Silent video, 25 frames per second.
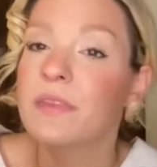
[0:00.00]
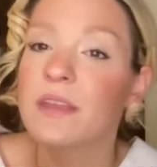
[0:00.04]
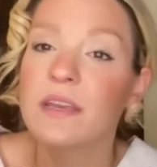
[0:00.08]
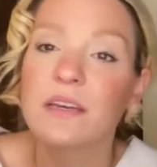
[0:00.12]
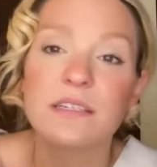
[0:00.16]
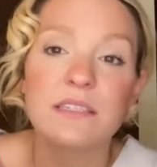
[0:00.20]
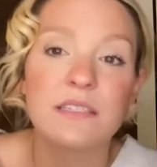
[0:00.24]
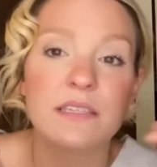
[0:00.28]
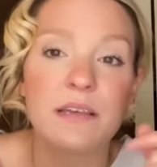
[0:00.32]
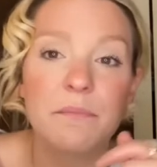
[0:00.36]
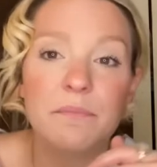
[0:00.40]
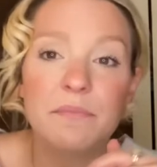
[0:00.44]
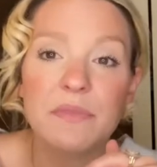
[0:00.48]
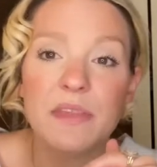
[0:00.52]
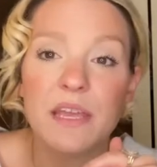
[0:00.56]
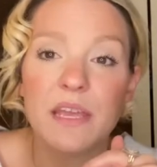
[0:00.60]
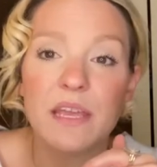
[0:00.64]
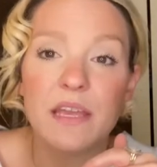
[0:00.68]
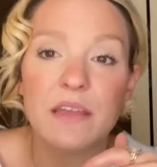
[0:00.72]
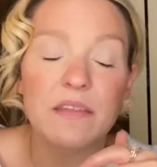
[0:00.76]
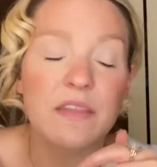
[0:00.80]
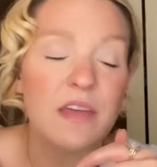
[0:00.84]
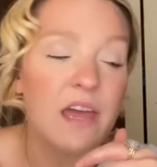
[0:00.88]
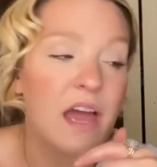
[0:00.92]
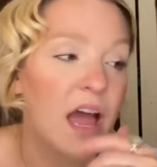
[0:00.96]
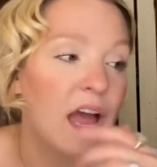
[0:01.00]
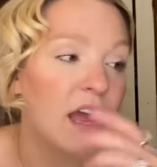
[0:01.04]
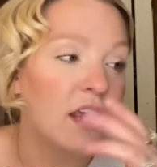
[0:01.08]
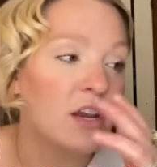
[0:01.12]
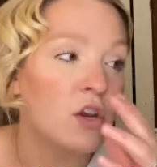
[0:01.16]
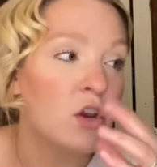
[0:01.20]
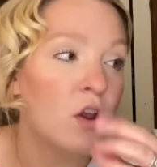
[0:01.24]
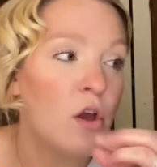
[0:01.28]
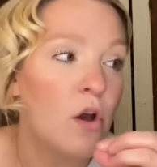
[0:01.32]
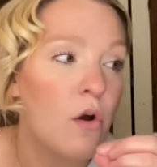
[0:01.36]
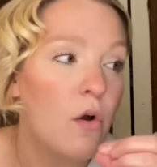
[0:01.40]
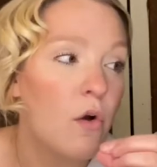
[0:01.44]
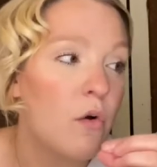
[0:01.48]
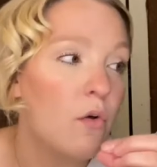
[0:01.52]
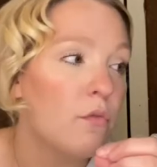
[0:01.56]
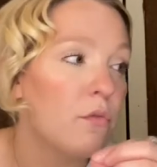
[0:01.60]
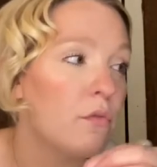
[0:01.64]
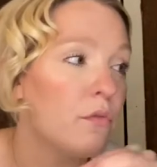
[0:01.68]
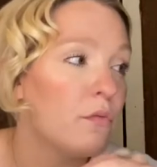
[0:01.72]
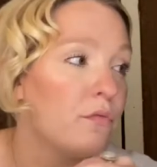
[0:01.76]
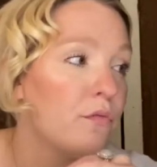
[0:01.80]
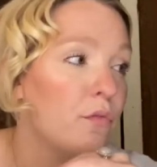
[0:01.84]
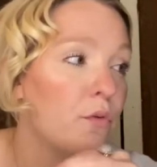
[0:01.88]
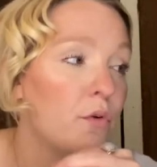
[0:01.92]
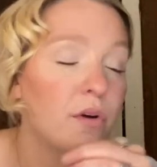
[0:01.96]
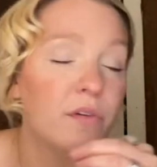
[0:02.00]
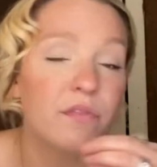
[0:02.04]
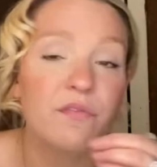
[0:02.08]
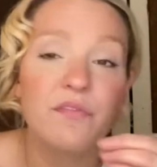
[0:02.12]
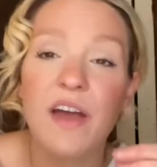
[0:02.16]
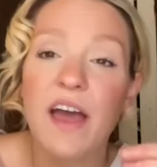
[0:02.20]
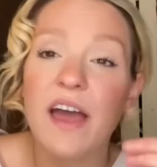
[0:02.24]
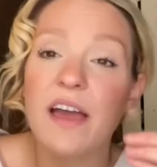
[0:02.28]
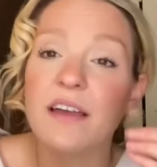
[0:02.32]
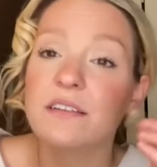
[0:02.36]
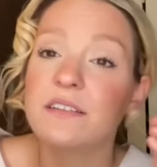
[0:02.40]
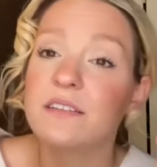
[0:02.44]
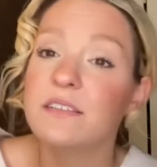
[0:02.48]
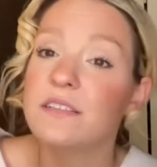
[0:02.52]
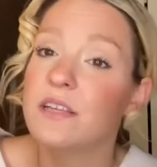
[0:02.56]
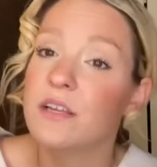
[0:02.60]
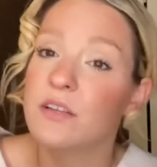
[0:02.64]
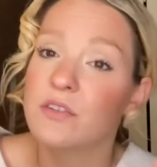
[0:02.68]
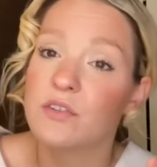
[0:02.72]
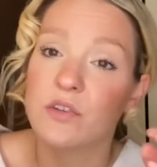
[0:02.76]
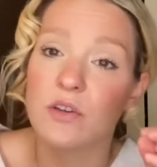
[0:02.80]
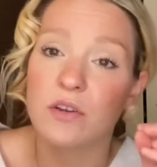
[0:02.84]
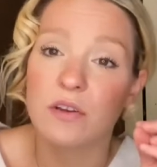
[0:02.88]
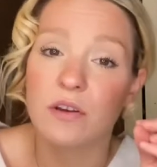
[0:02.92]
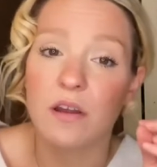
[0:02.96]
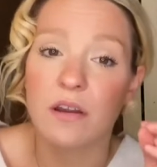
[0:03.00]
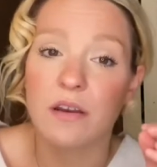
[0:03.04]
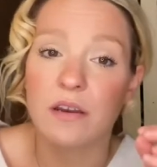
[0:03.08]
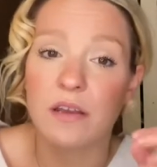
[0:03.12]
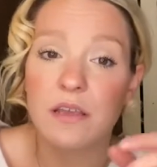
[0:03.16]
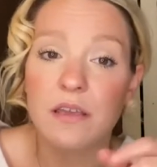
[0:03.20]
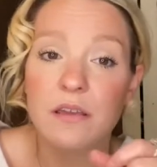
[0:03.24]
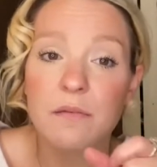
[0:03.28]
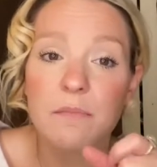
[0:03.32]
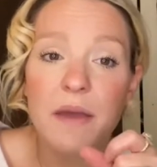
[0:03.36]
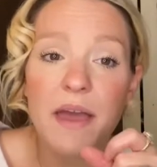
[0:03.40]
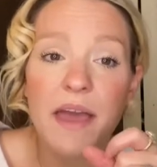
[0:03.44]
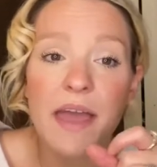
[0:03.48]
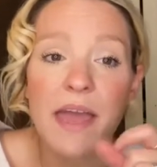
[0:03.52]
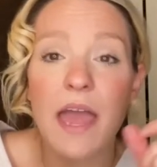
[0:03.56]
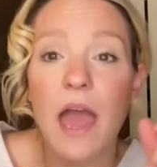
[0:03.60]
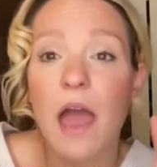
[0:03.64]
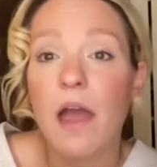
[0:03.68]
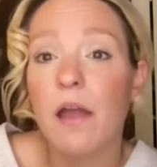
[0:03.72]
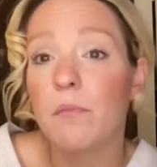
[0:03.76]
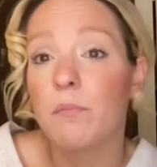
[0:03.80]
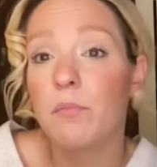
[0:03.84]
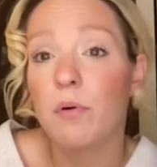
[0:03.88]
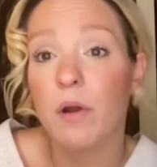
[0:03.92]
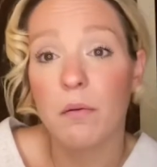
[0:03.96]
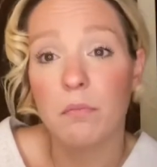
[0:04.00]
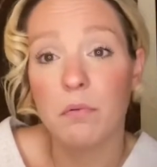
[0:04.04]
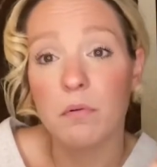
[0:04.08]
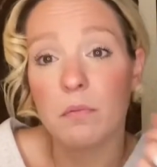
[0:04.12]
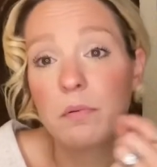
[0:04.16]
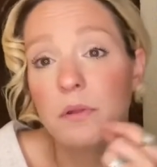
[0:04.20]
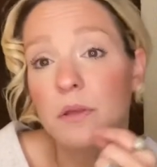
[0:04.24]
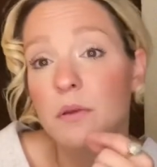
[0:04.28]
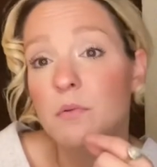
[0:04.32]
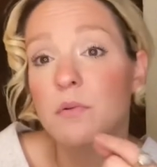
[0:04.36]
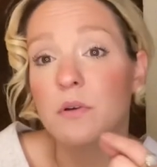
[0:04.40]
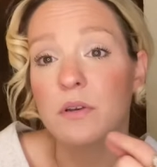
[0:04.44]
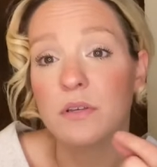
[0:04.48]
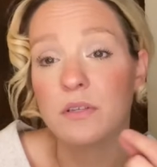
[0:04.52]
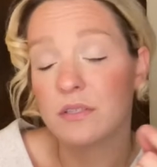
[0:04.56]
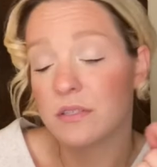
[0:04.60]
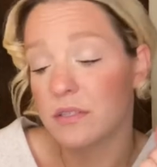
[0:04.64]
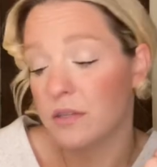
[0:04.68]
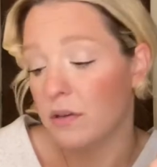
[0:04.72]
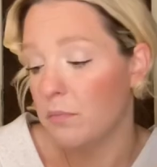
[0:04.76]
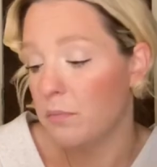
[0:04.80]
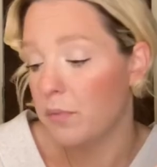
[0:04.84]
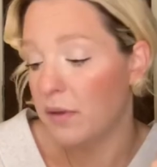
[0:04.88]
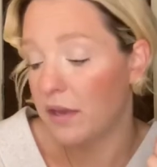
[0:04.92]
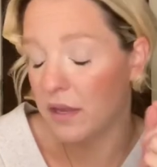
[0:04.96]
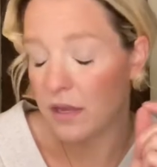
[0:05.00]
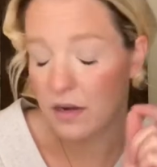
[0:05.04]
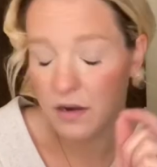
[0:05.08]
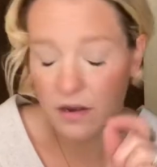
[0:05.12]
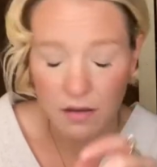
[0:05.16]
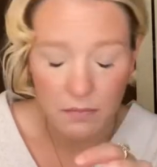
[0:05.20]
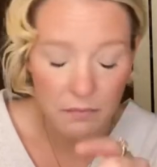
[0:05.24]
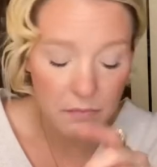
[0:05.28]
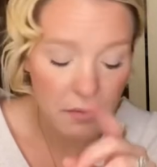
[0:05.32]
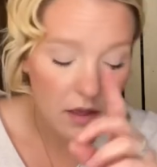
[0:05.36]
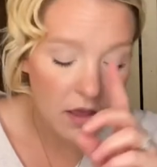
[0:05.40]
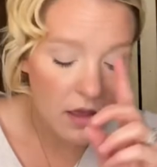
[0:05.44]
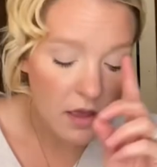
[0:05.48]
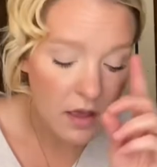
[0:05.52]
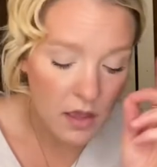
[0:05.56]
something that I know for a fact does good on eBay, I probably will still pick it up.